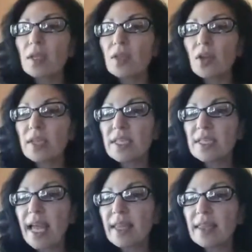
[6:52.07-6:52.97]
The only
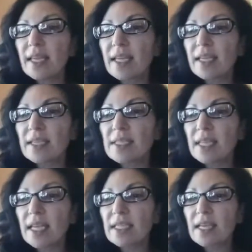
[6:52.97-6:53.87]
sad thing is
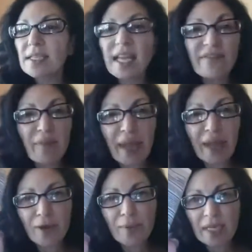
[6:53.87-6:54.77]
it does have
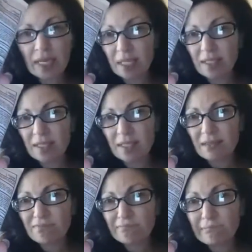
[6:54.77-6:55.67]
paraben in it.
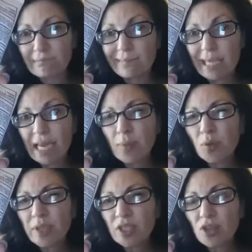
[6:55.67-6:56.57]
And I'm
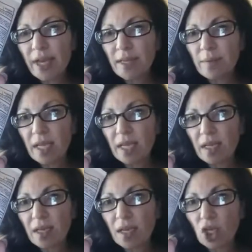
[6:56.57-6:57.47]
really trying to
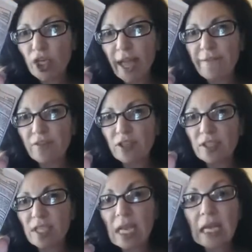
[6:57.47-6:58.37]
make a good effort
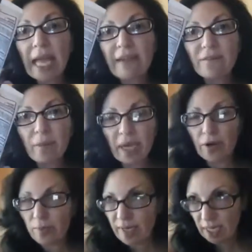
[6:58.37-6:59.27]
to not have
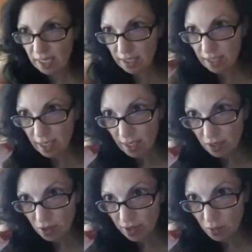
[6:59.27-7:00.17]
paraben in it.
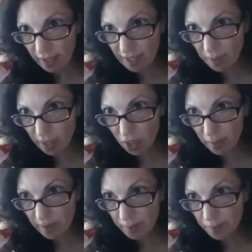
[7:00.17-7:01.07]
So this one has
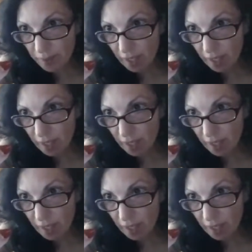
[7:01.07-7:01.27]
paraben.